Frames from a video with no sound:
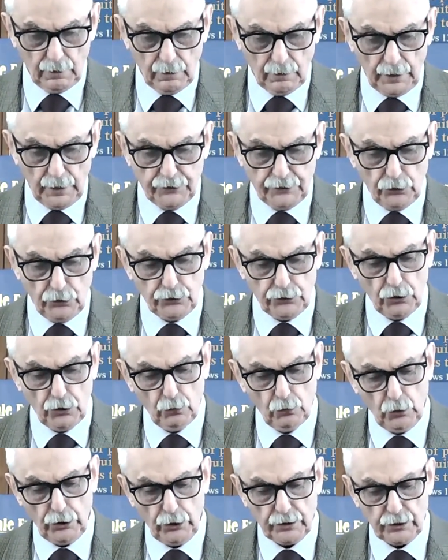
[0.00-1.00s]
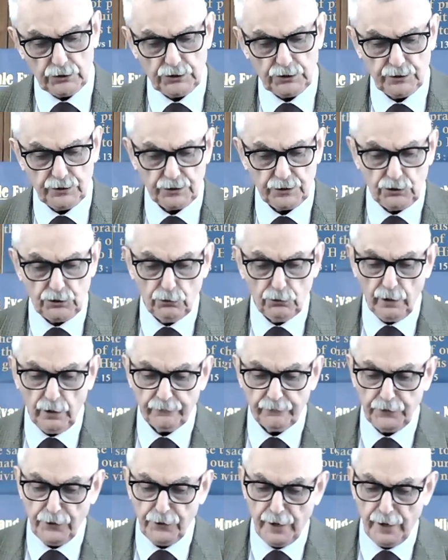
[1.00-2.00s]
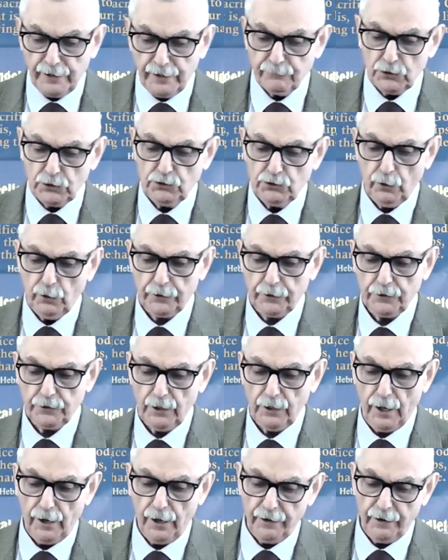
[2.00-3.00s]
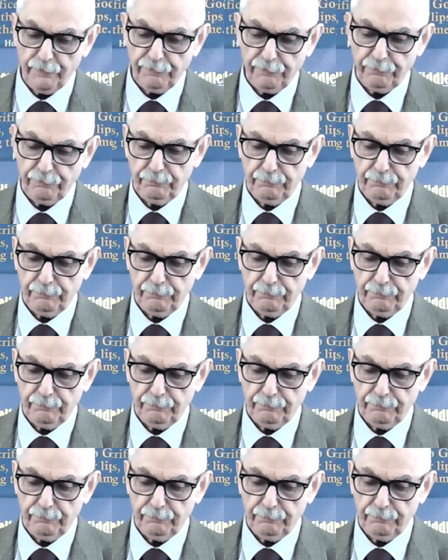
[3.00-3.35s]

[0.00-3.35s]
I know your works, that you have a name that you are alive,